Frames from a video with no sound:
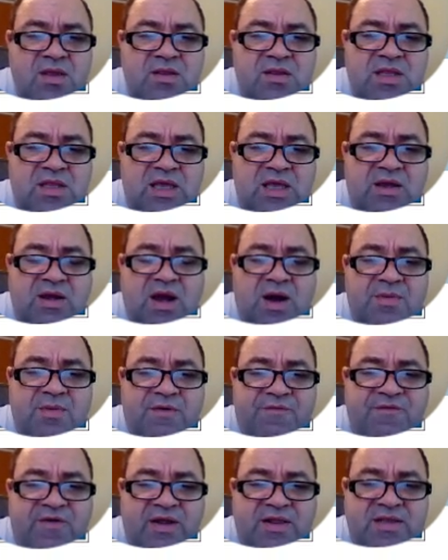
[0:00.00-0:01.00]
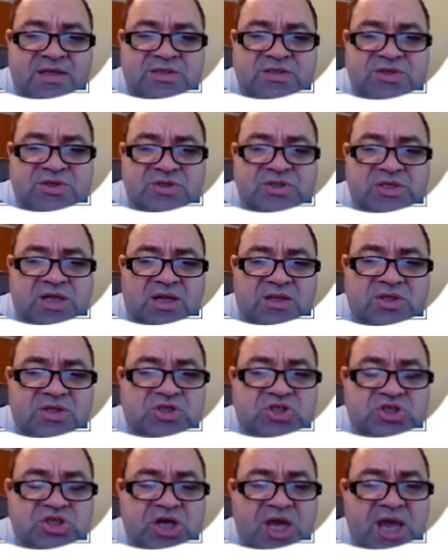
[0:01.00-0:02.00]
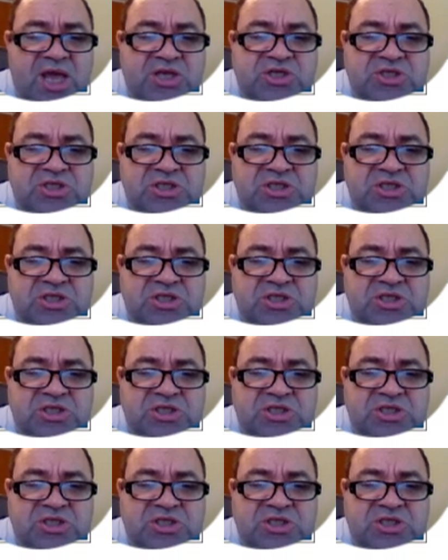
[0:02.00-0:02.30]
The income effect is the resultant change